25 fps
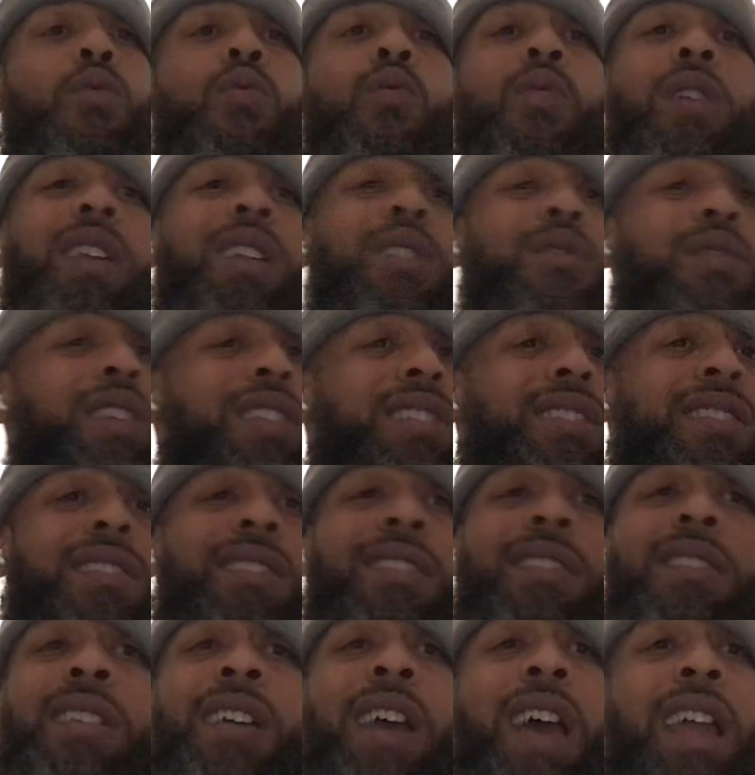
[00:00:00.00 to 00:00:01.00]
one of us
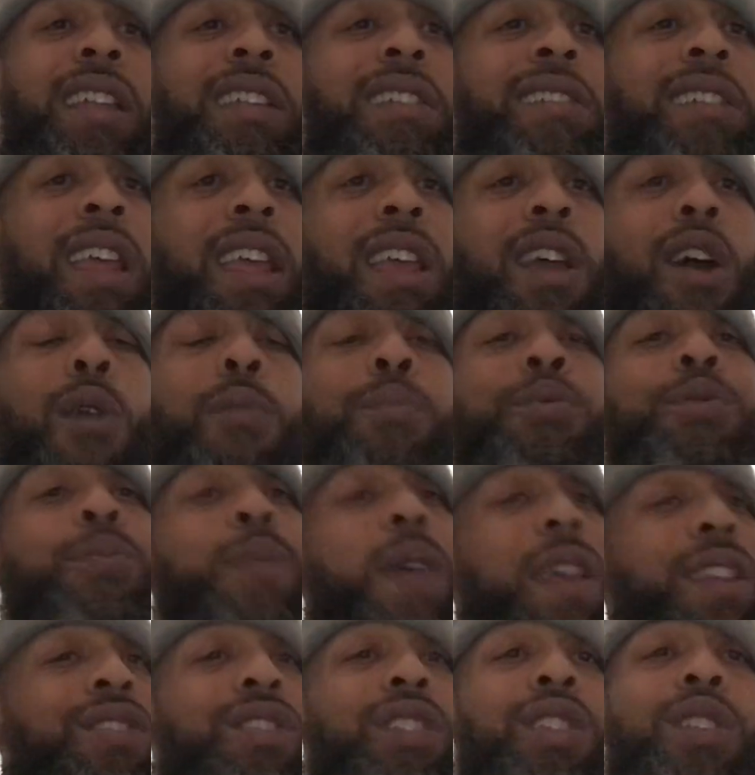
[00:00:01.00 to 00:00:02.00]
got to stay home,
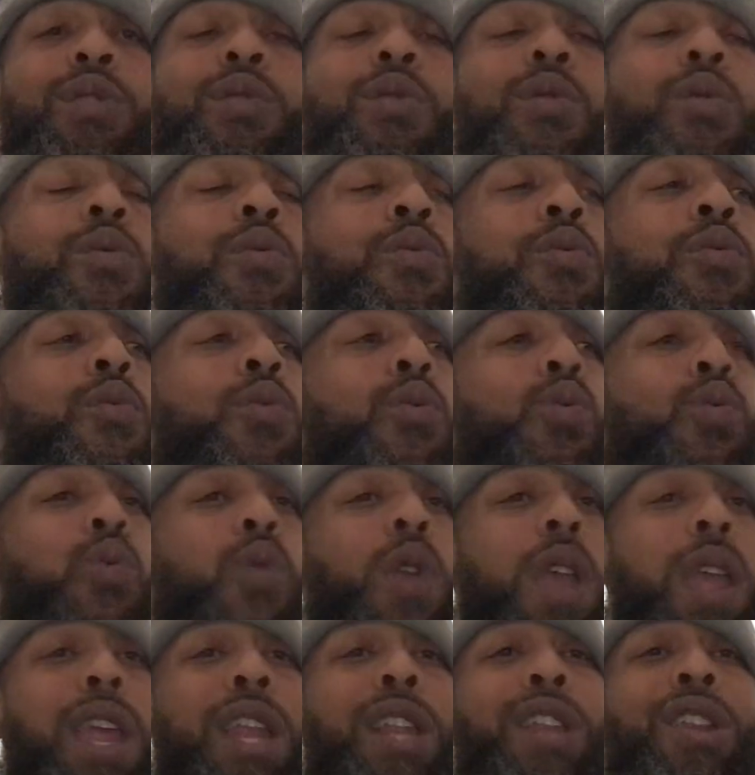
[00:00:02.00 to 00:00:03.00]
especially
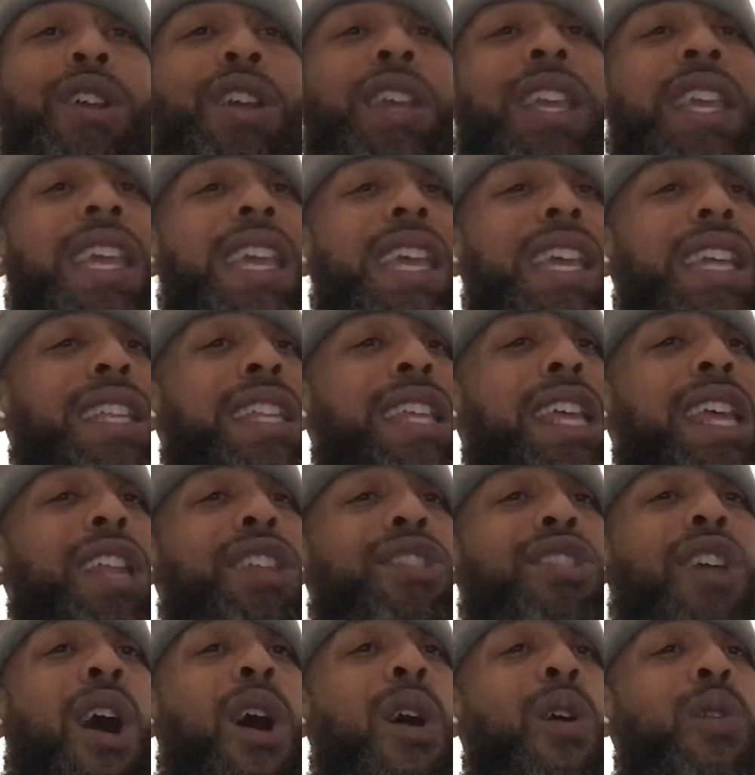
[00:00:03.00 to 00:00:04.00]
when your kid
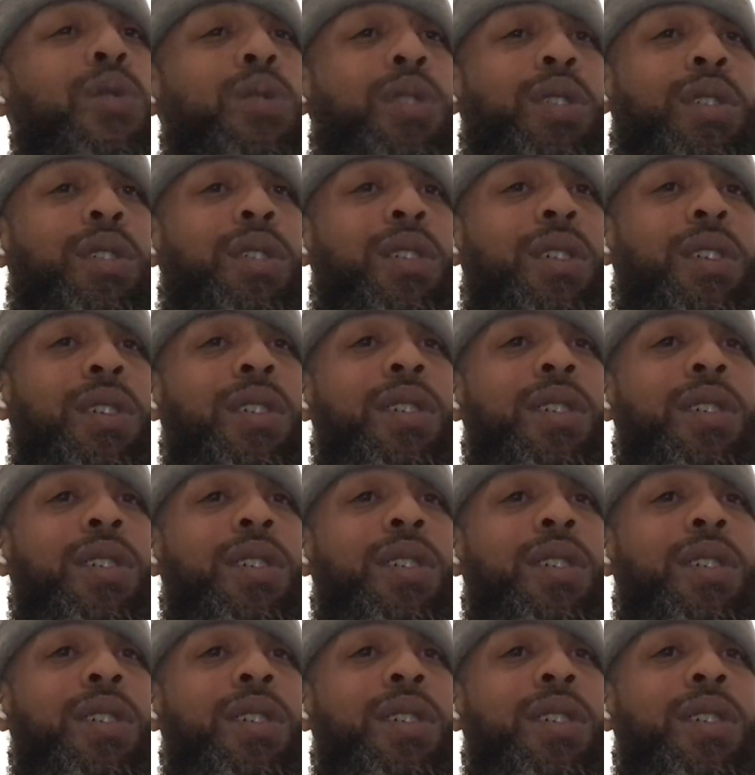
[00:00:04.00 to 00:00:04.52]
gets older,